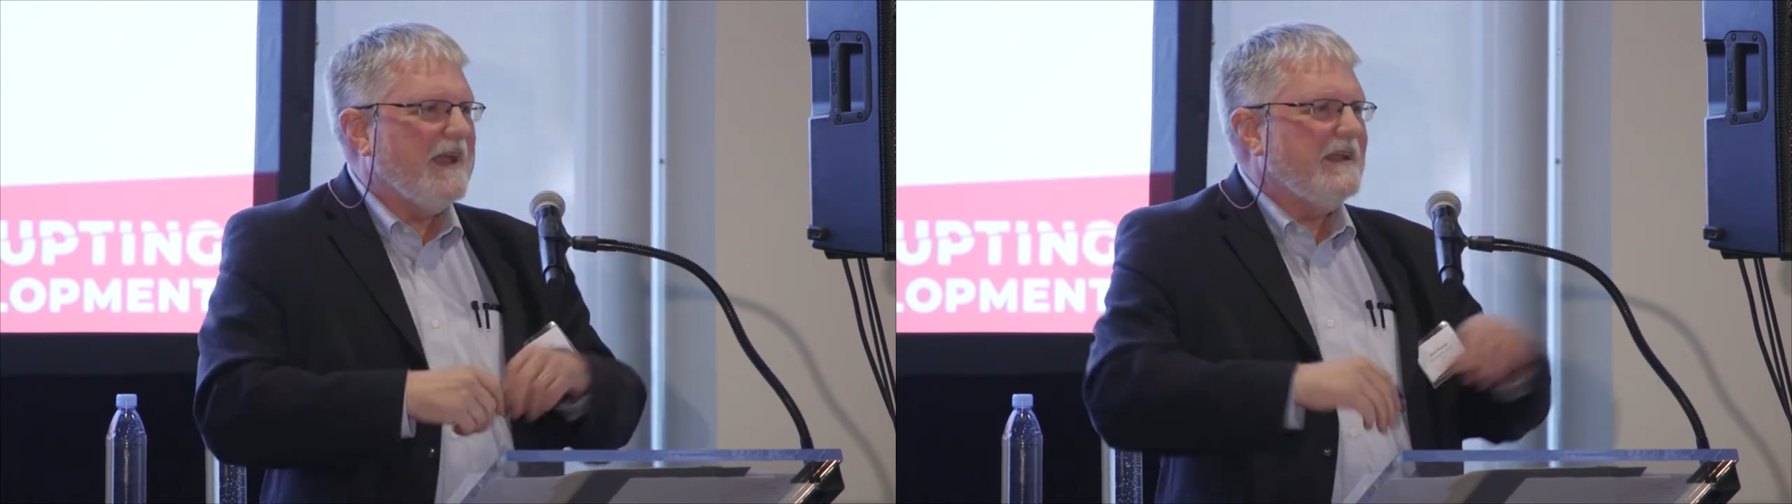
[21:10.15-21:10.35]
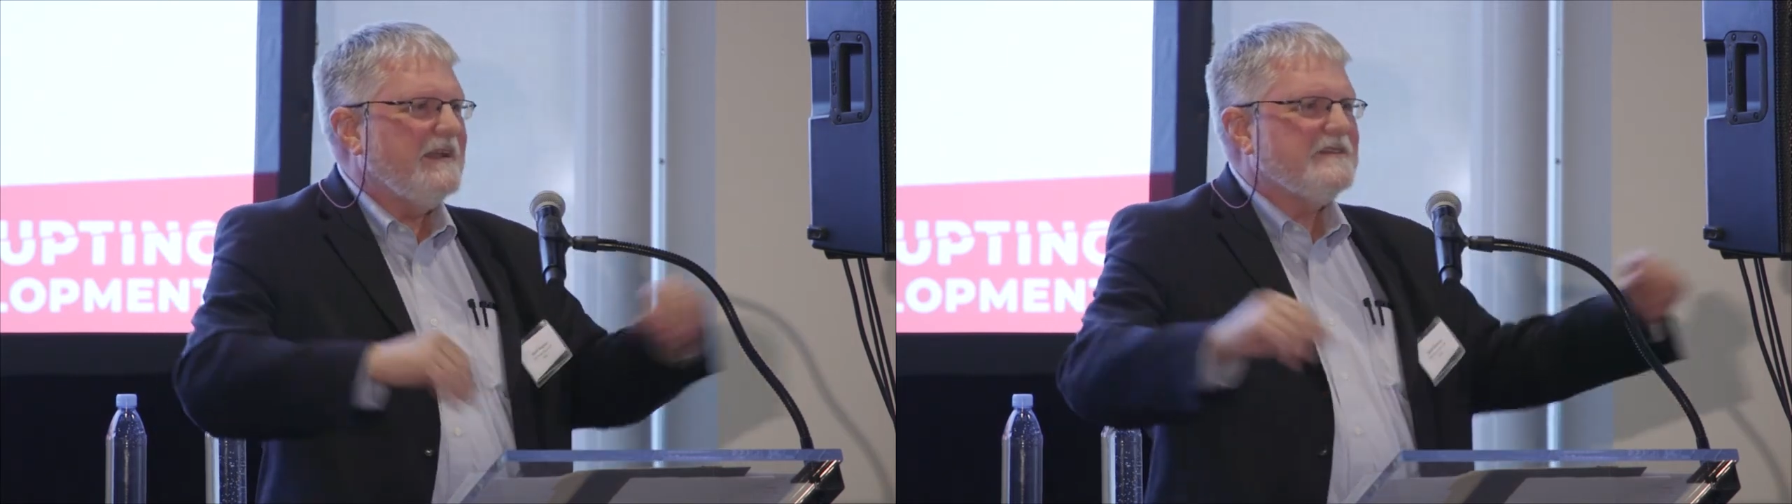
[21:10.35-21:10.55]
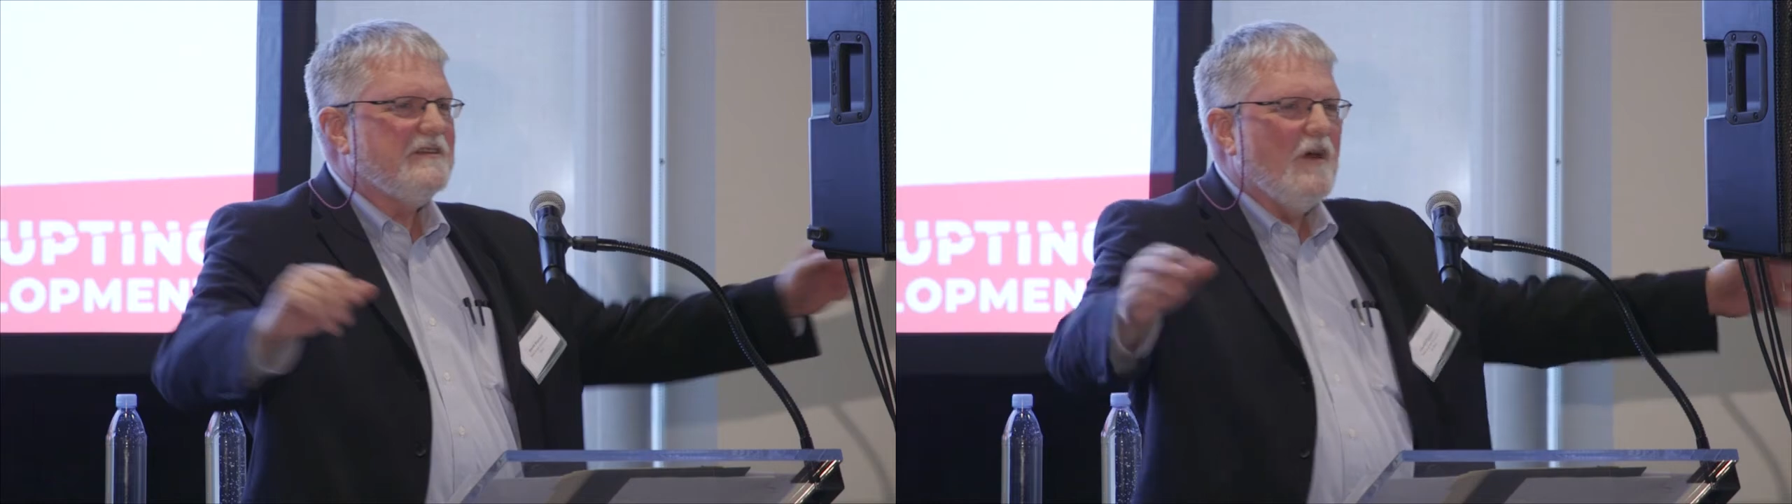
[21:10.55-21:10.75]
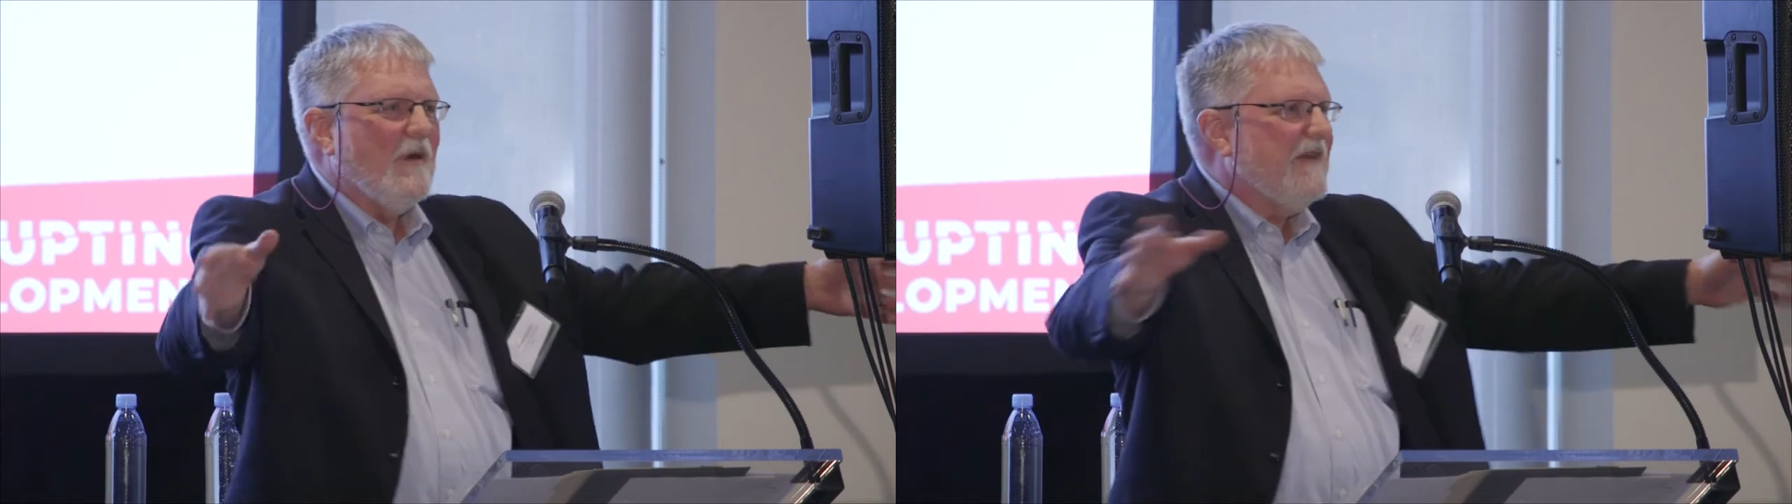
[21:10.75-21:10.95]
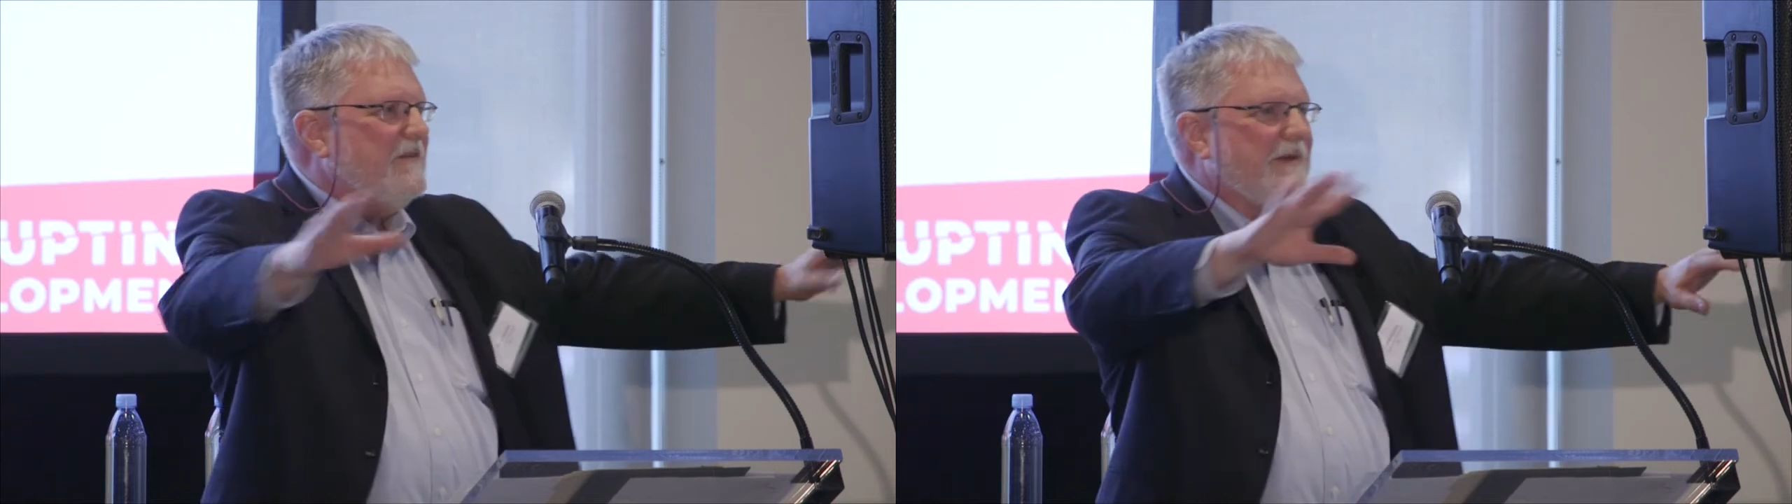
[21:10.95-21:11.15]
I need to know
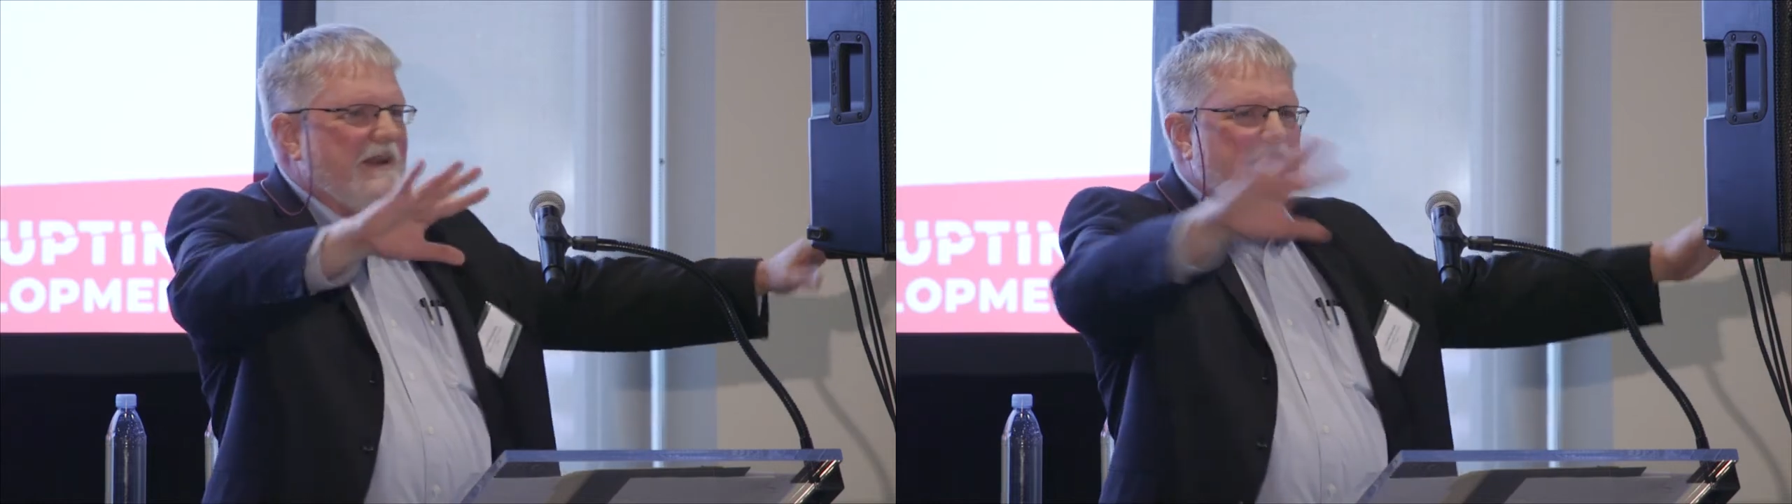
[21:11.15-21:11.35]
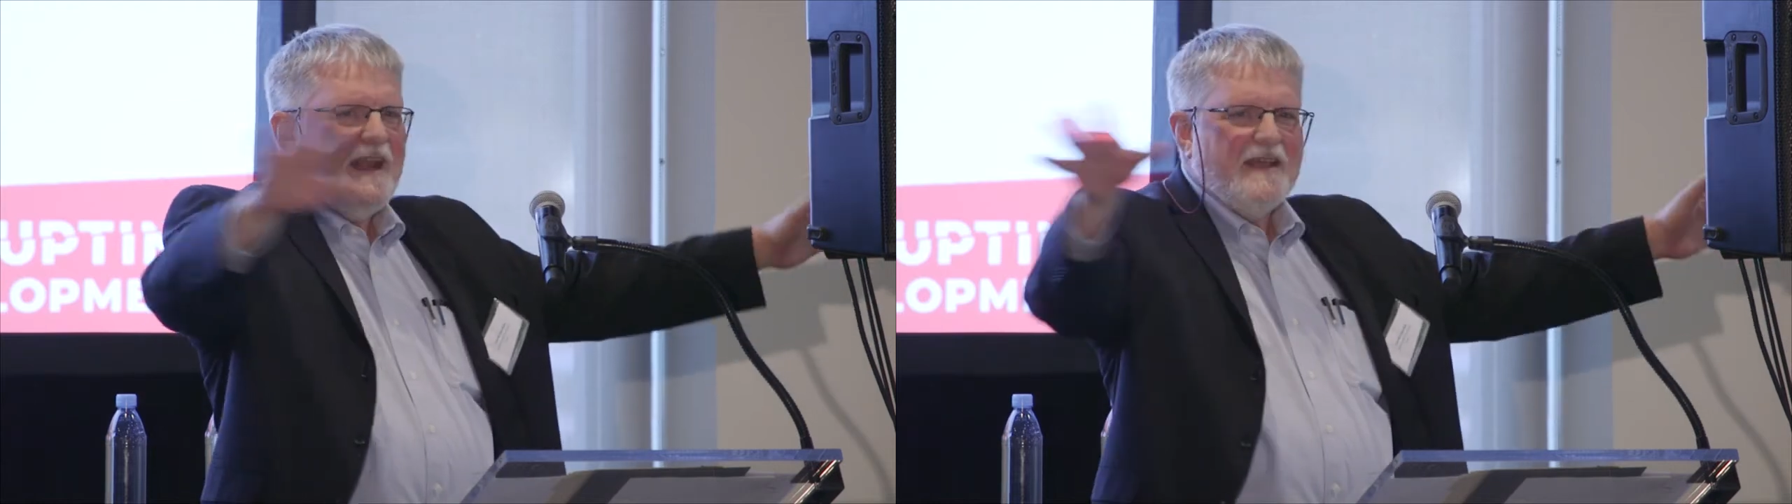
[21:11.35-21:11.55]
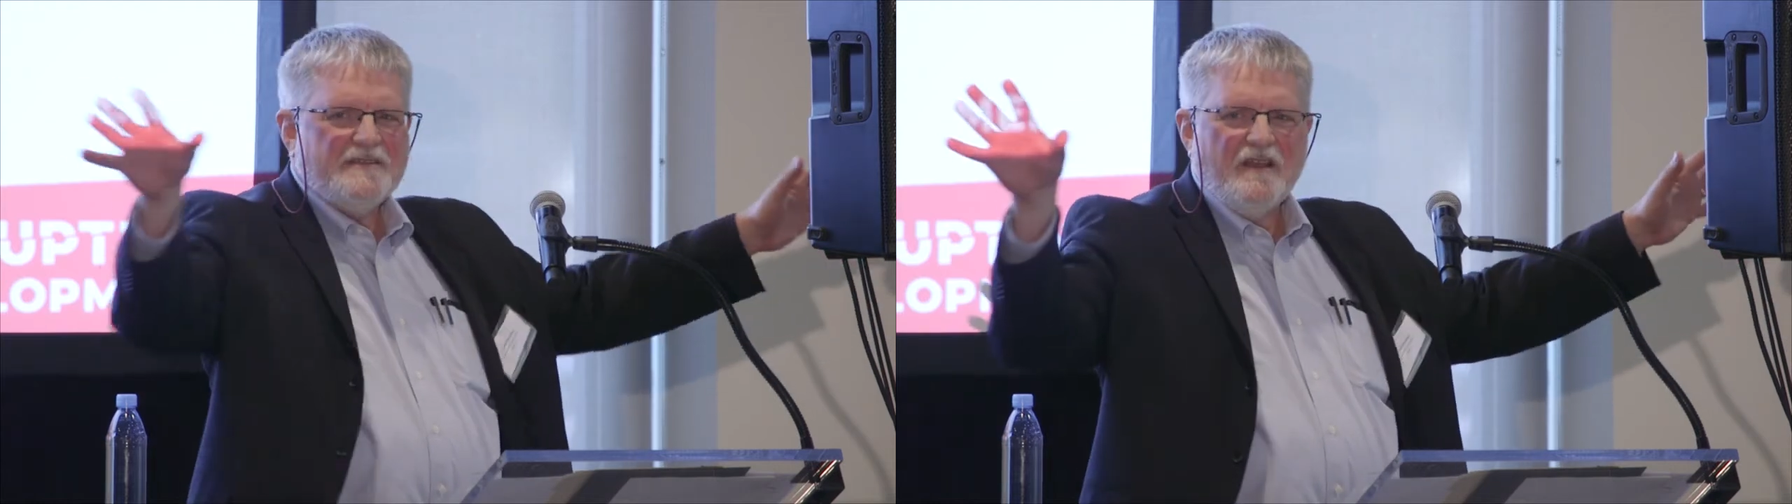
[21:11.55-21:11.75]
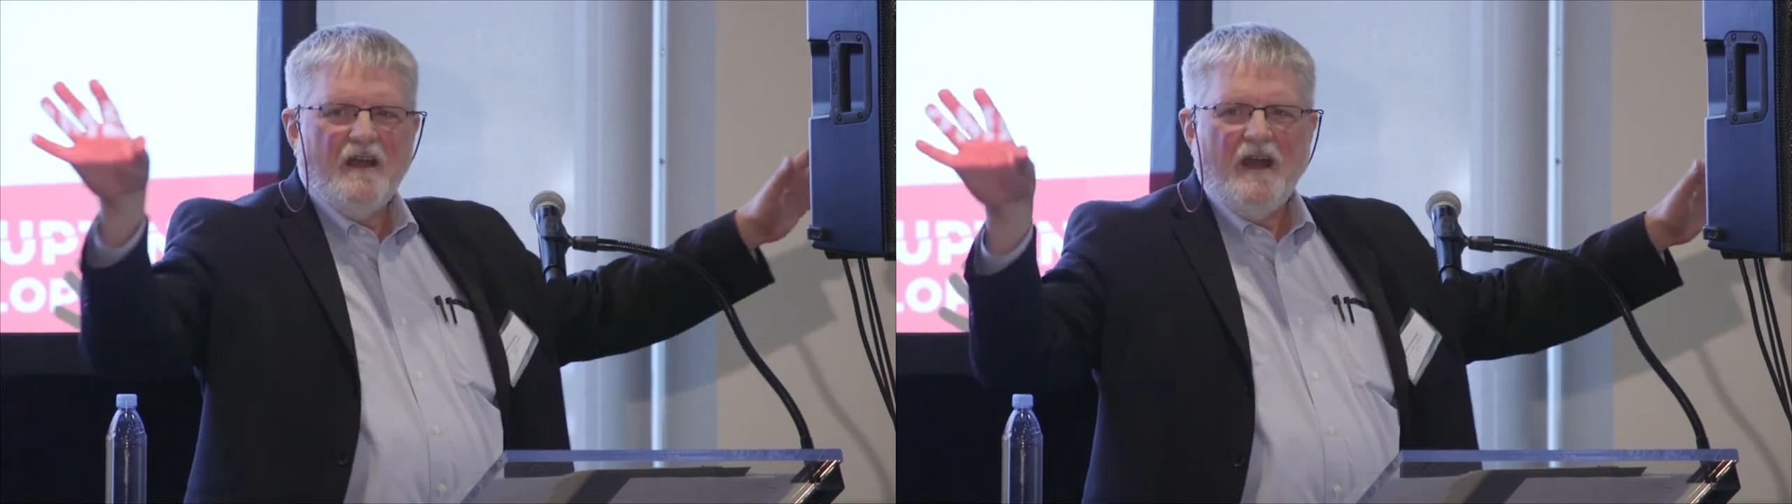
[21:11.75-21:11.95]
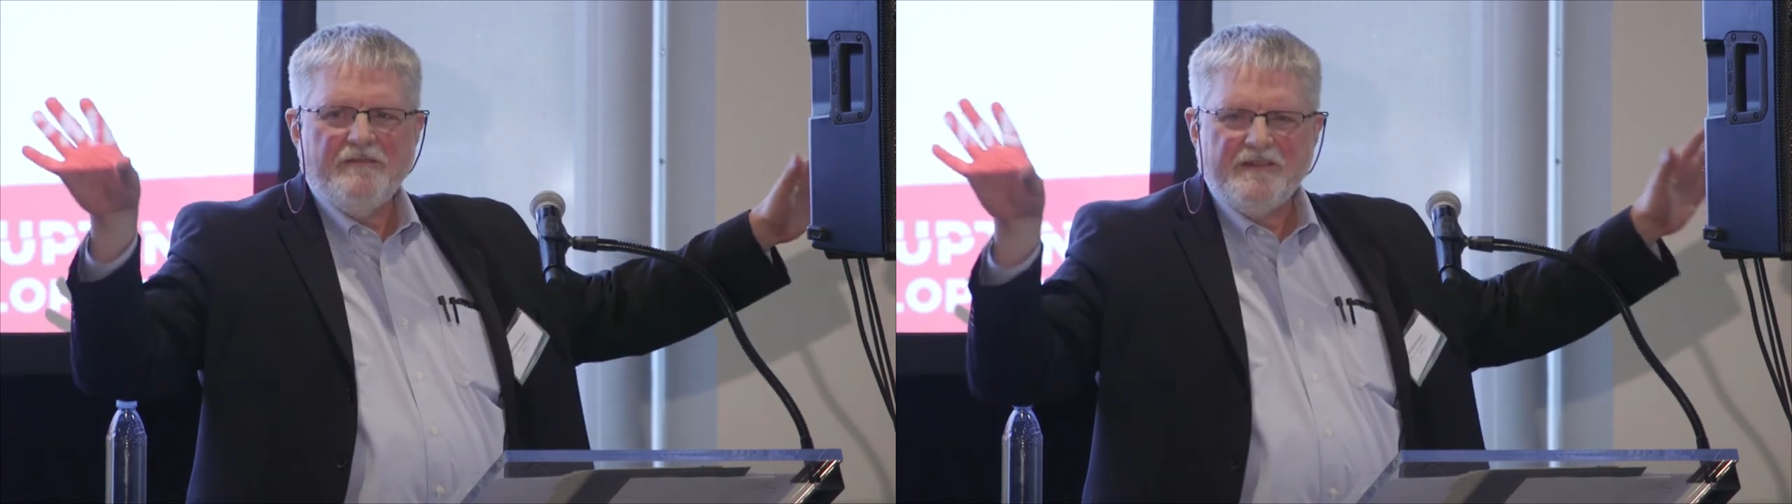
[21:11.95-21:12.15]
everybody that has a
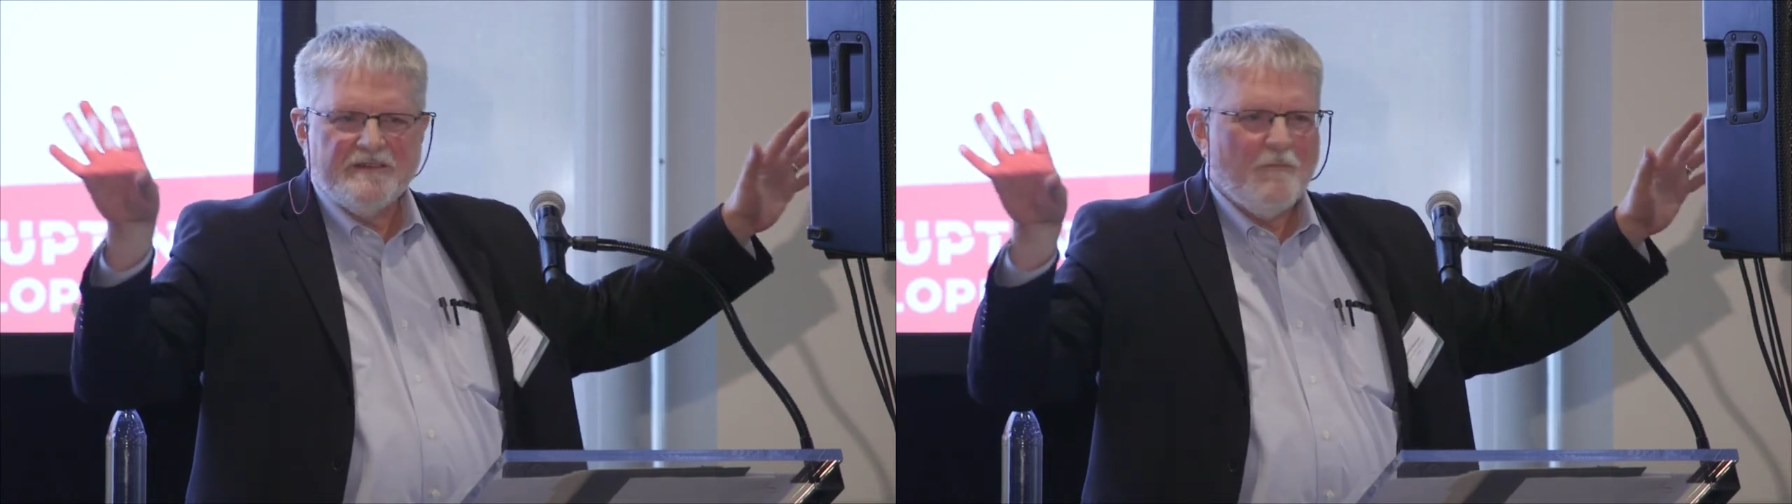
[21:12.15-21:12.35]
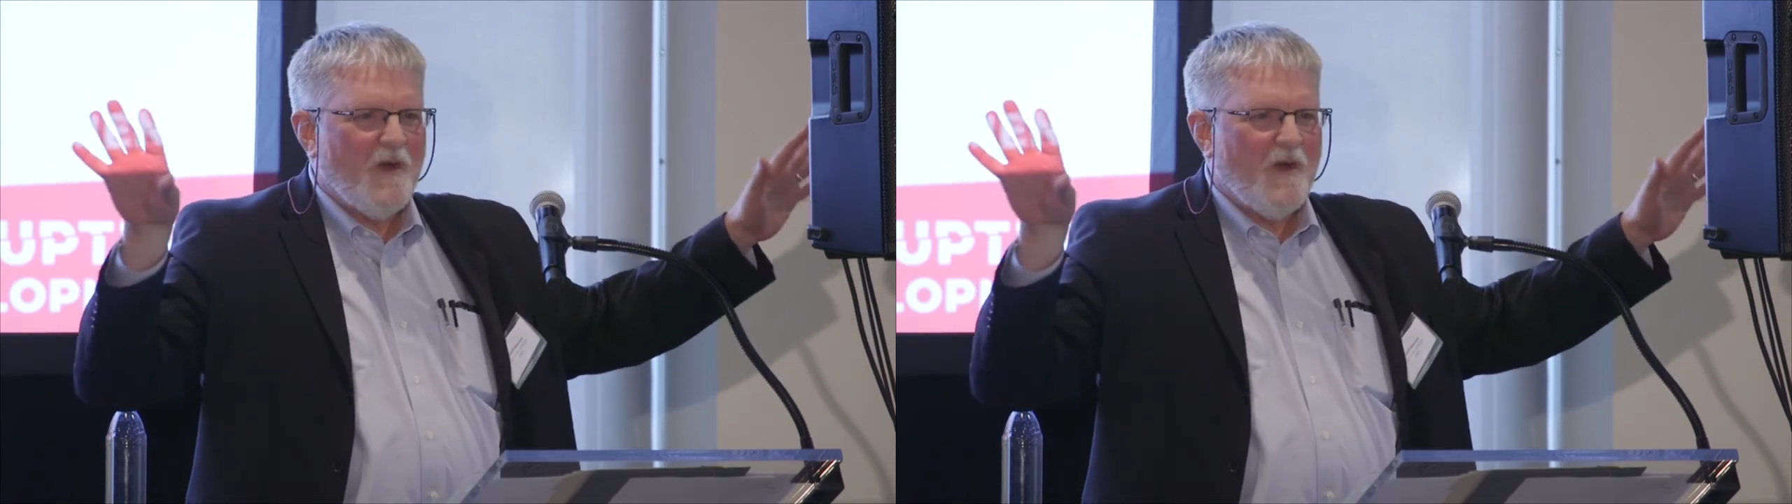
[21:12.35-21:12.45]
cough in